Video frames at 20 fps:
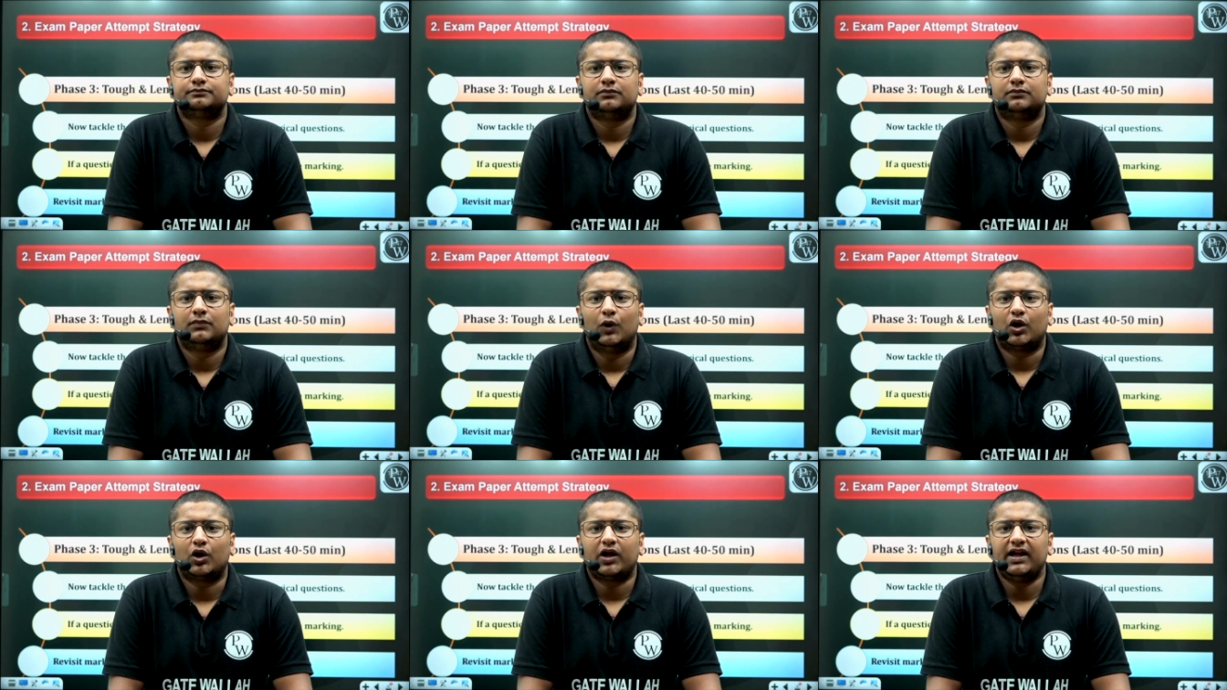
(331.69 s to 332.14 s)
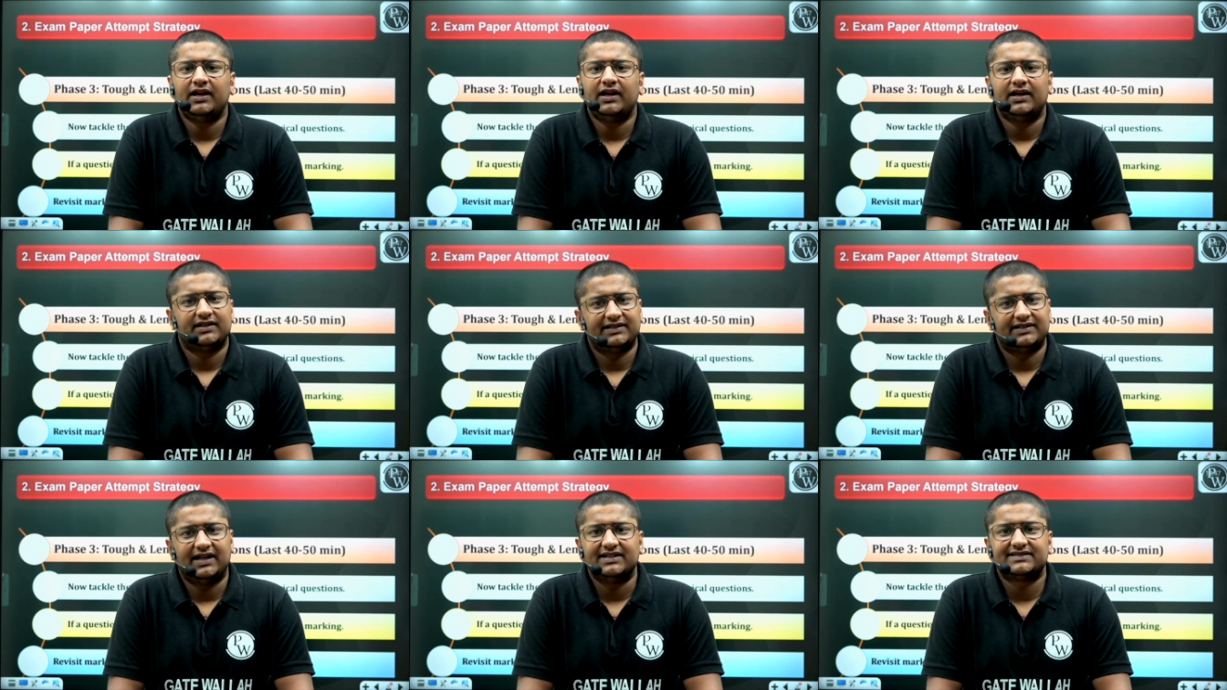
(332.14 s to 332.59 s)
Okay,
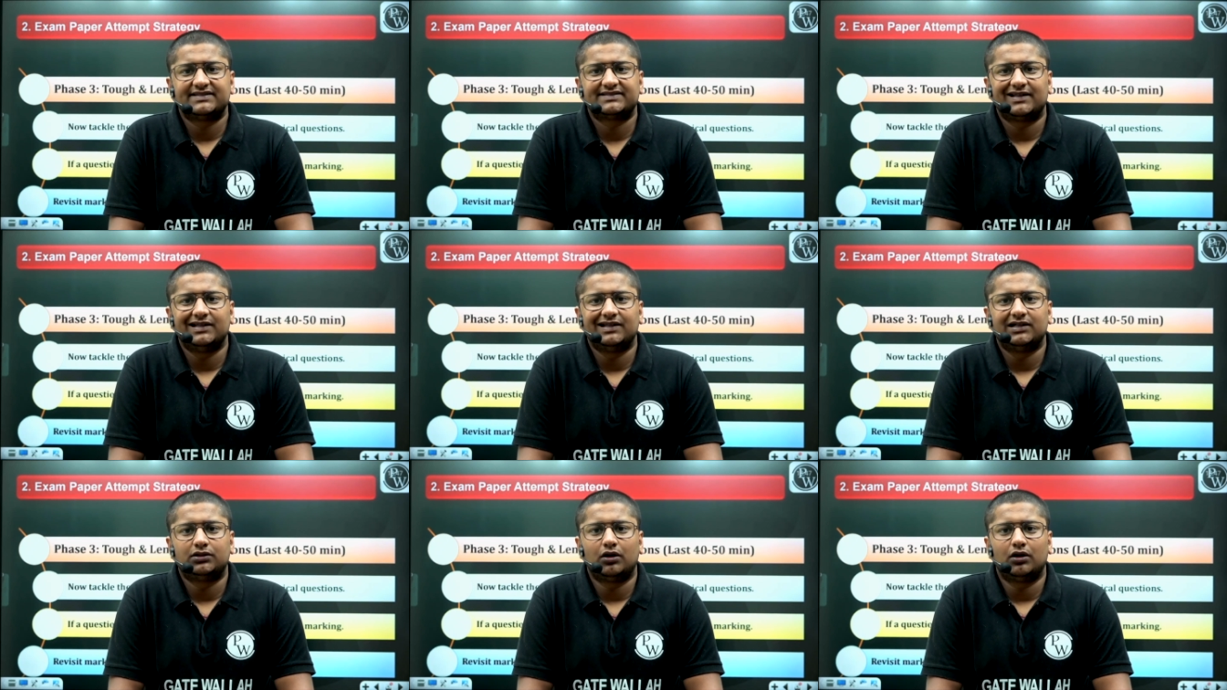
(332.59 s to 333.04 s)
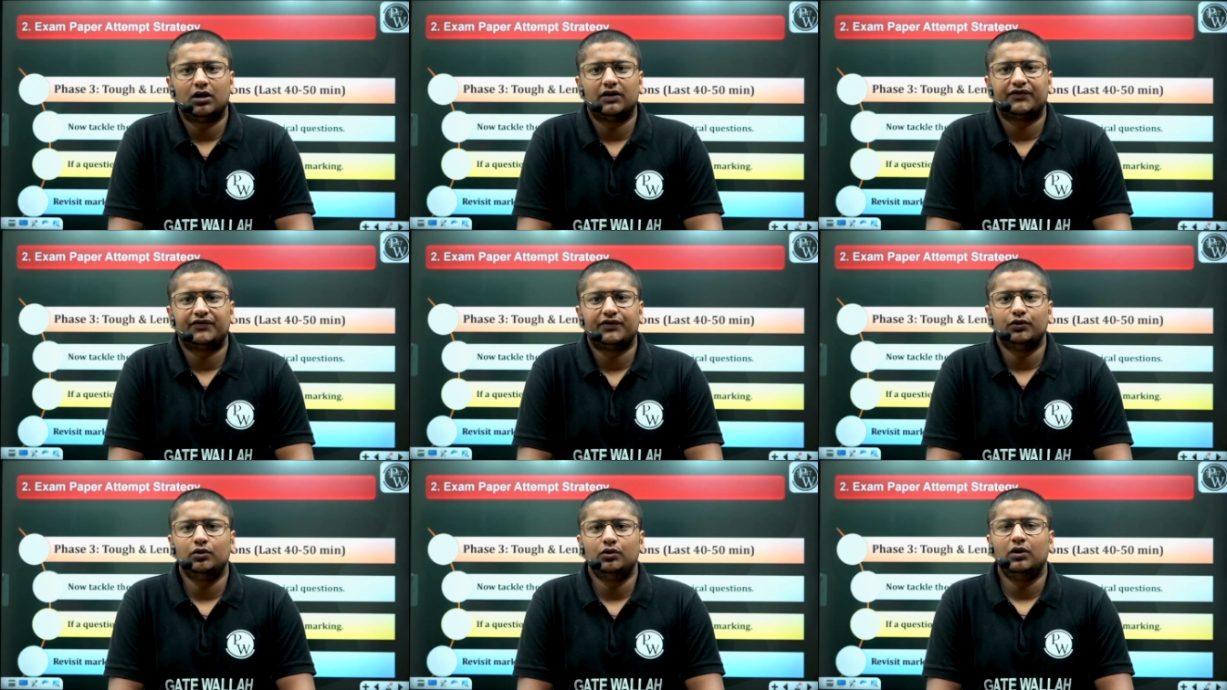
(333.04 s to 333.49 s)
that is clear to all of
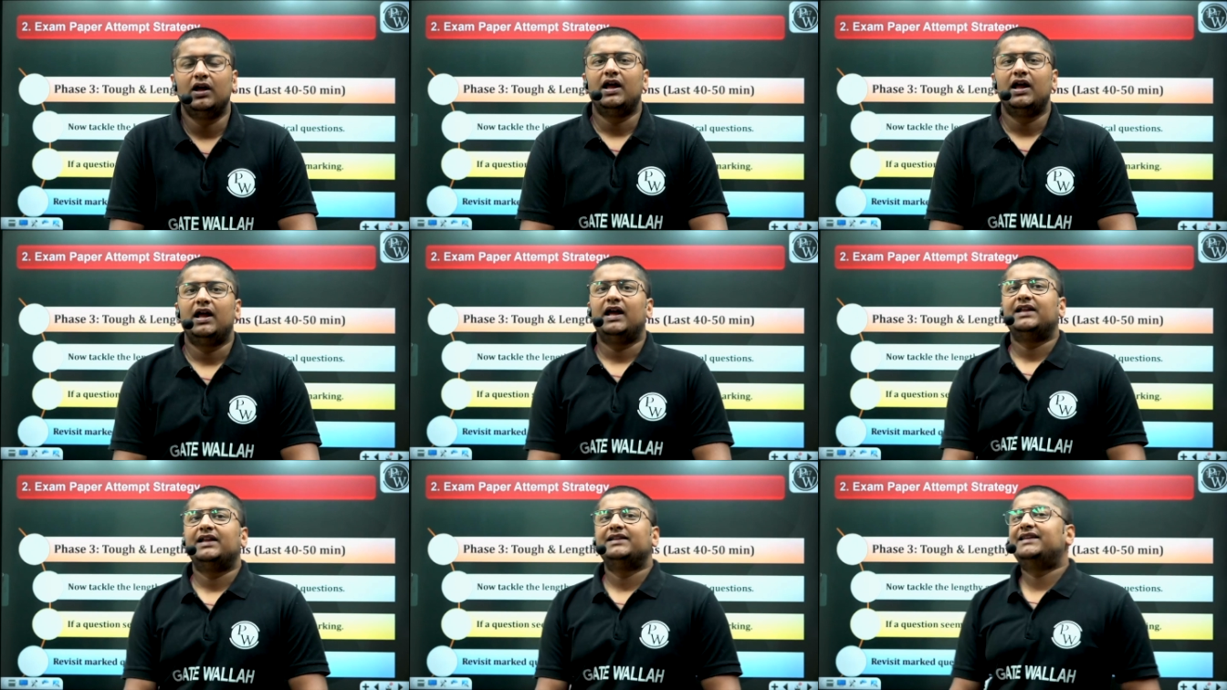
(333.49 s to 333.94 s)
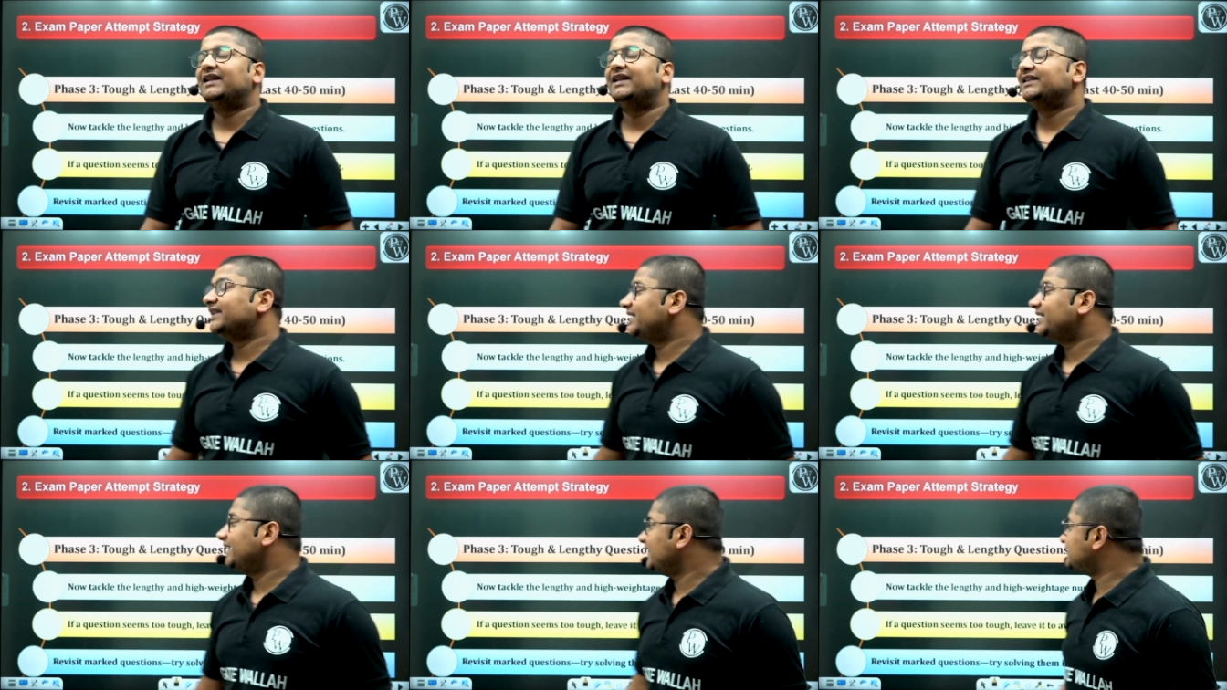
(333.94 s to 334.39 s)
you. Then the next